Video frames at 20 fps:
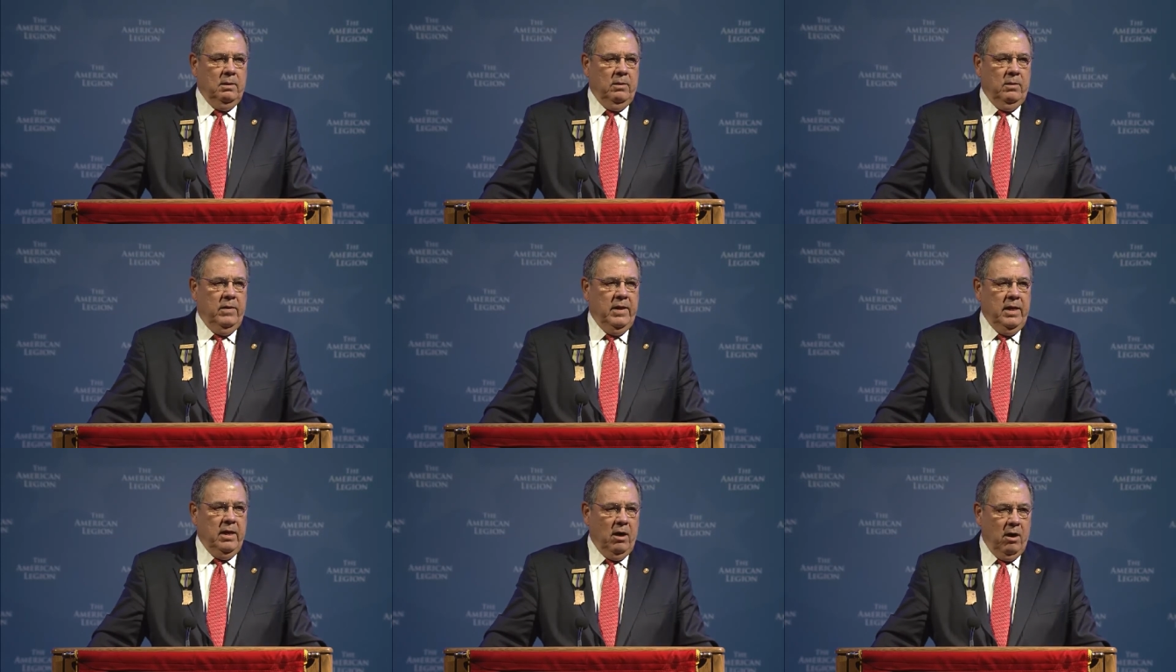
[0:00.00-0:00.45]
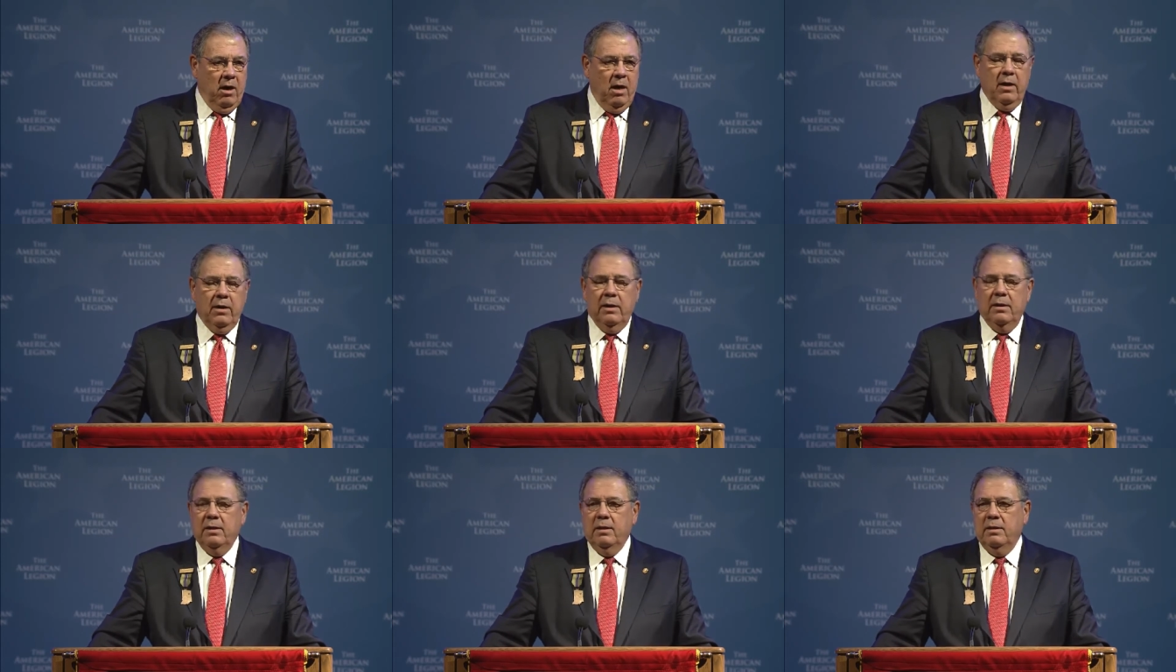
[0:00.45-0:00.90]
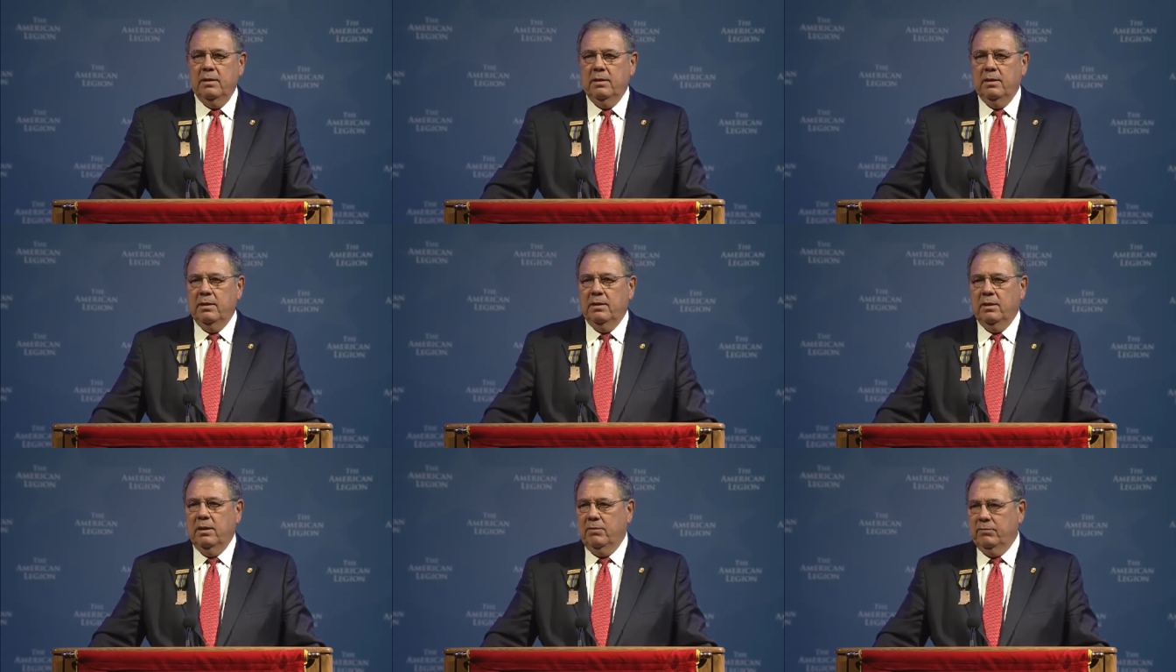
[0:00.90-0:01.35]
the art
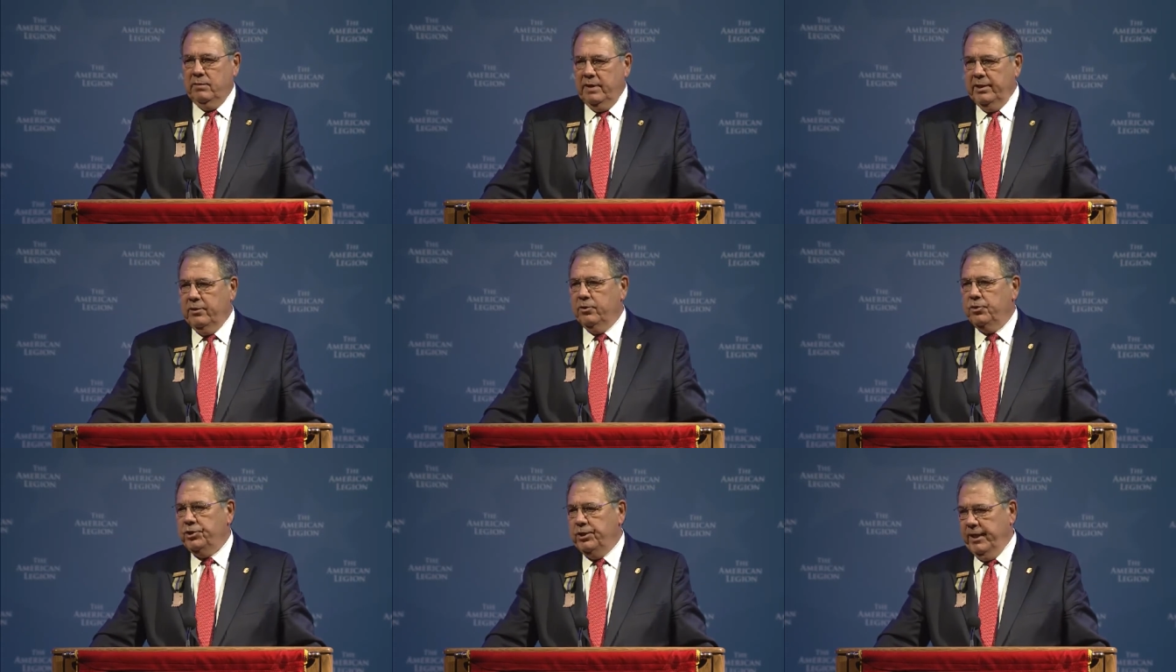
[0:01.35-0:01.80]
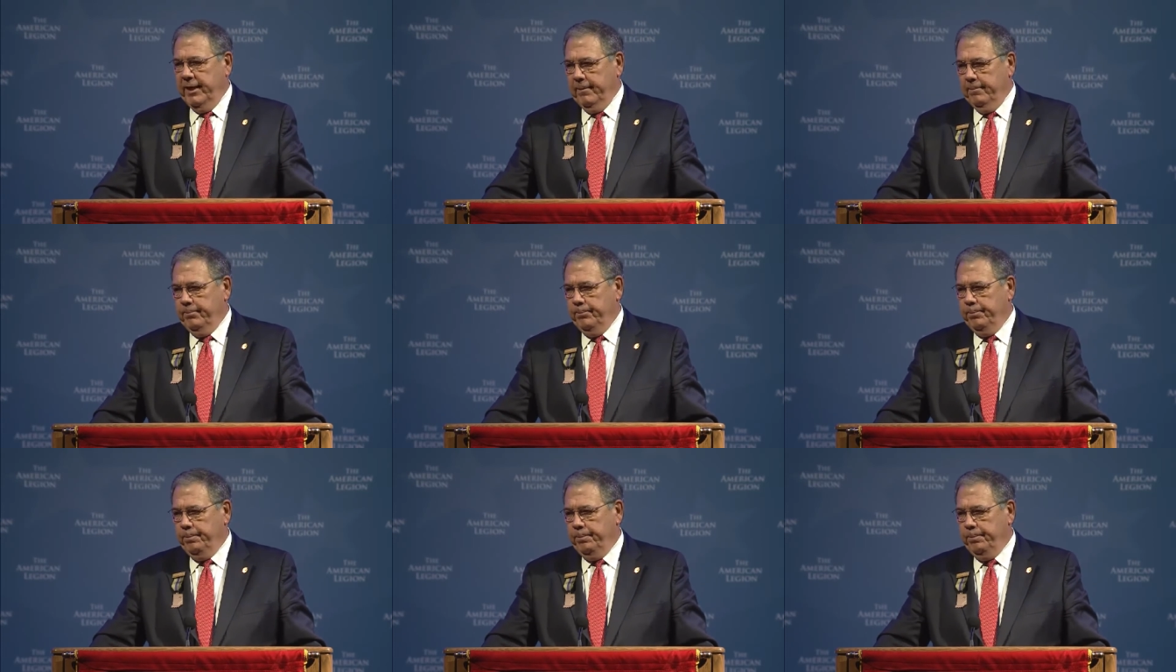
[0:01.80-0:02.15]
of leadership.